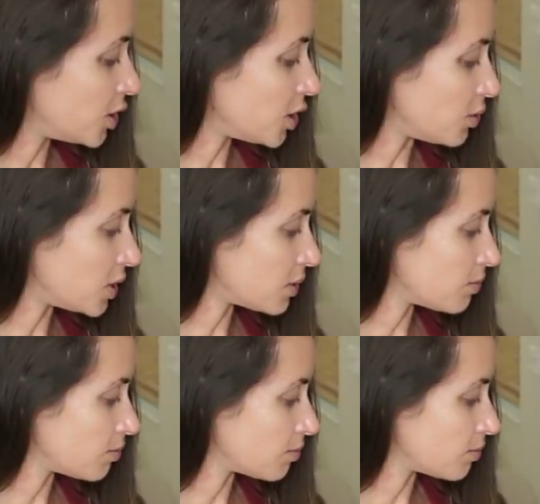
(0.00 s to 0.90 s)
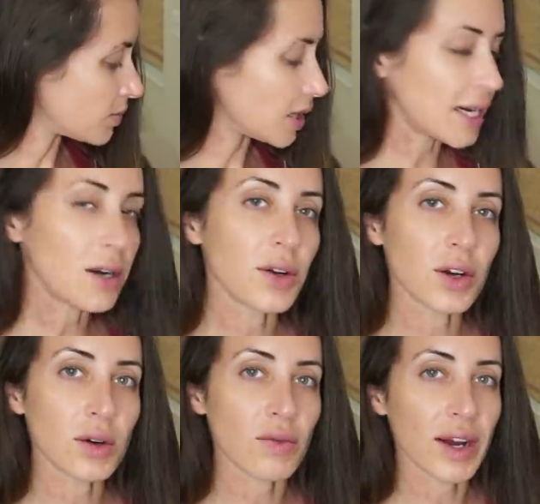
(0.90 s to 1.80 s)
Shoot. I don't
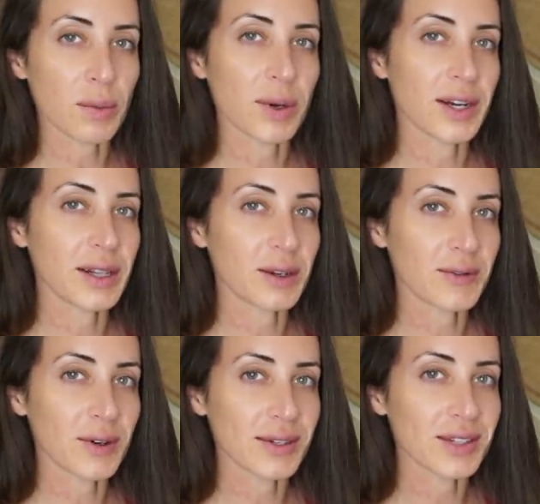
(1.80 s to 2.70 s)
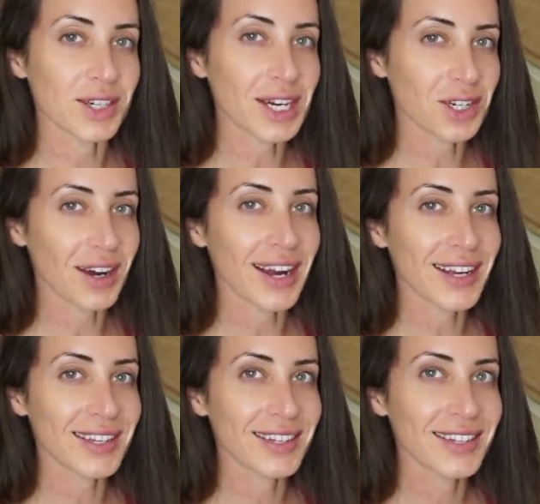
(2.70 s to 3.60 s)
know if I can put it in there frozen. Should I try it?